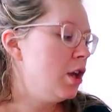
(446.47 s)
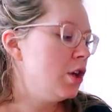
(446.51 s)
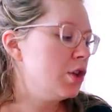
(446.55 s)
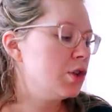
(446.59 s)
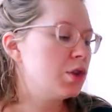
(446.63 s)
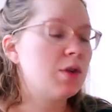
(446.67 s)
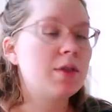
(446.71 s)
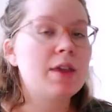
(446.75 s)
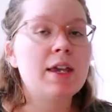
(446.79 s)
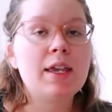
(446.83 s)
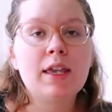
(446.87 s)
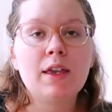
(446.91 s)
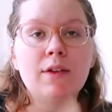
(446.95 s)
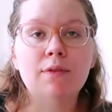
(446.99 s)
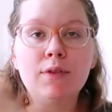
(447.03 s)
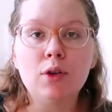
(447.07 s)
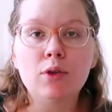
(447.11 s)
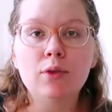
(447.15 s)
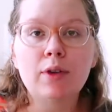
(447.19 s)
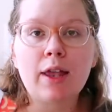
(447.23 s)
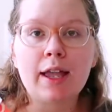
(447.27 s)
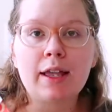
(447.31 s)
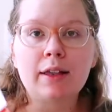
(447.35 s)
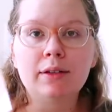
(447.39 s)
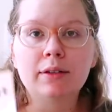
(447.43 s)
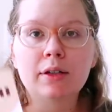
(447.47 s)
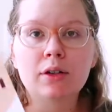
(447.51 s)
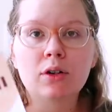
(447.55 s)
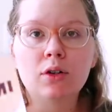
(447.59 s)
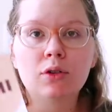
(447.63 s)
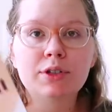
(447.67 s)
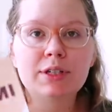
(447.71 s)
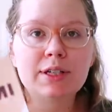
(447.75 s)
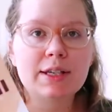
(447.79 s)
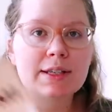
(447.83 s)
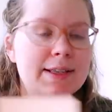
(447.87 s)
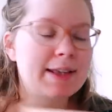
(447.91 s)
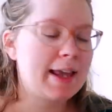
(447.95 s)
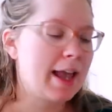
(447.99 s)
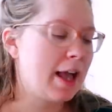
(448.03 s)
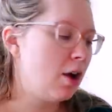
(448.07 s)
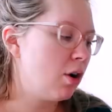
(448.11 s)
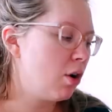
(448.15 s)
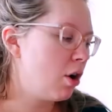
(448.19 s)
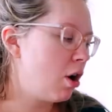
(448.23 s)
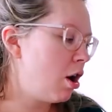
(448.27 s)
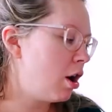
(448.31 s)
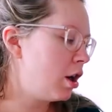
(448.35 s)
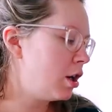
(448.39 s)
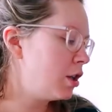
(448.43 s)
So they give you like little
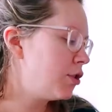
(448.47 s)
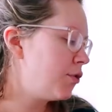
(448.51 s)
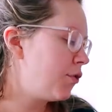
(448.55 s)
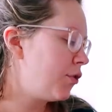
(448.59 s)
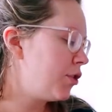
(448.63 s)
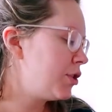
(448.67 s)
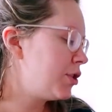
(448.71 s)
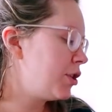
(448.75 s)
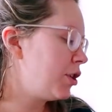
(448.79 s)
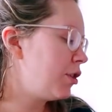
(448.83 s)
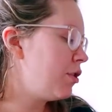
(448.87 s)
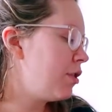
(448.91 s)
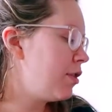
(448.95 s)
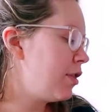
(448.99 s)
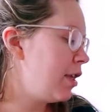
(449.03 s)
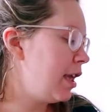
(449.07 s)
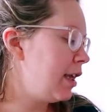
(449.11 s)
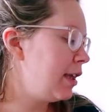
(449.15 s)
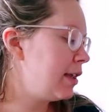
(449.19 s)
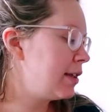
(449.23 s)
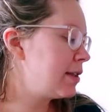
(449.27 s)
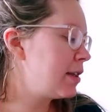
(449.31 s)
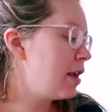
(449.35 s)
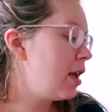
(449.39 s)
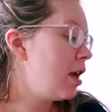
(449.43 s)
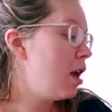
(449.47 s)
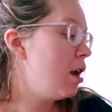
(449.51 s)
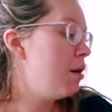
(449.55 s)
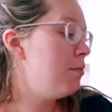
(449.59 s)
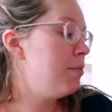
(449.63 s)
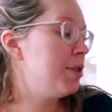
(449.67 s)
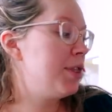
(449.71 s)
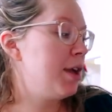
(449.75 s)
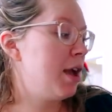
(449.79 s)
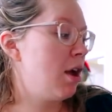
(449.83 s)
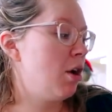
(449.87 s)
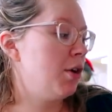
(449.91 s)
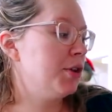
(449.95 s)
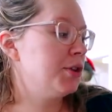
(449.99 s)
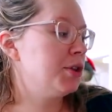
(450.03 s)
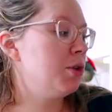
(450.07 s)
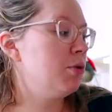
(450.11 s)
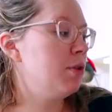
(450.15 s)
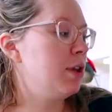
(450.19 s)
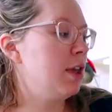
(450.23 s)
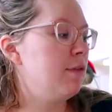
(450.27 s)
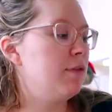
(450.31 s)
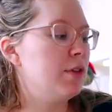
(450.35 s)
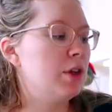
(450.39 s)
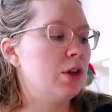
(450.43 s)
discount cards for certain things, but they also
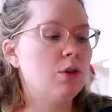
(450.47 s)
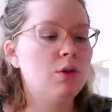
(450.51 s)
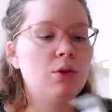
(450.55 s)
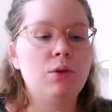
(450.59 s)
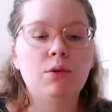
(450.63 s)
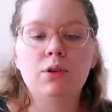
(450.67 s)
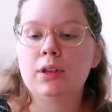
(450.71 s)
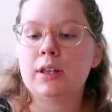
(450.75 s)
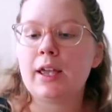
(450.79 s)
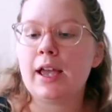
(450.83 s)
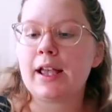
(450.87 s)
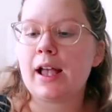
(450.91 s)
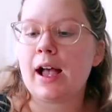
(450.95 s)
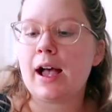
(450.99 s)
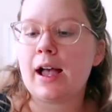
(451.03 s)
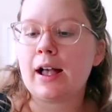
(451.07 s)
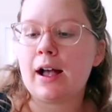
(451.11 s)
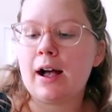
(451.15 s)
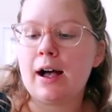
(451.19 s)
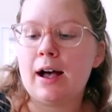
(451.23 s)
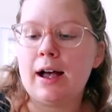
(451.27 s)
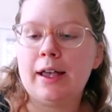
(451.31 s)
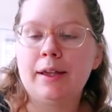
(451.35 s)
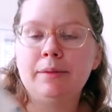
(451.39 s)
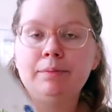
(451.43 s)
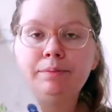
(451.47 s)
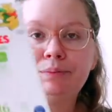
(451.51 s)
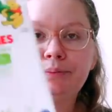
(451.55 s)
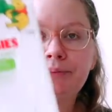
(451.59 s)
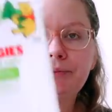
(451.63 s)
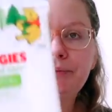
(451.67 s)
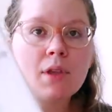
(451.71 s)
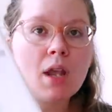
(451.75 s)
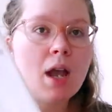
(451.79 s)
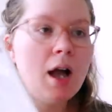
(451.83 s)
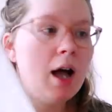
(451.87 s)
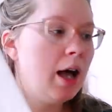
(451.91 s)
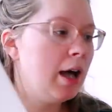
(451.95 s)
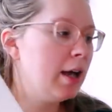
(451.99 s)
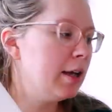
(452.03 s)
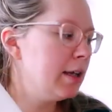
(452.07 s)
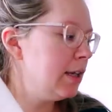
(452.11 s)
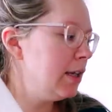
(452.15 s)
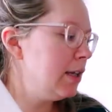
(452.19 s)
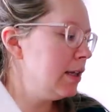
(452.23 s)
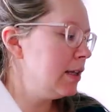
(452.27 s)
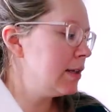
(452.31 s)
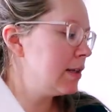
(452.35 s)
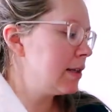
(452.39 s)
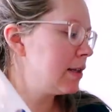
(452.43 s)
give you like, I got
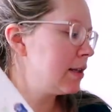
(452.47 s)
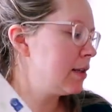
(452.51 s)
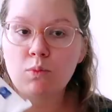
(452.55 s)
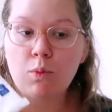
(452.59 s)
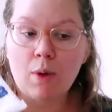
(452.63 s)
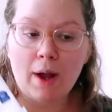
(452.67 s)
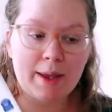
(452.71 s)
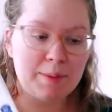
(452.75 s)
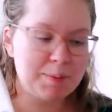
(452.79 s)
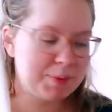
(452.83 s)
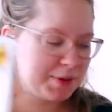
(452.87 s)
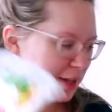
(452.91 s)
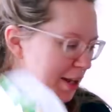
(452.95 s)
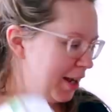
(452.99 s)
Huggies wipes,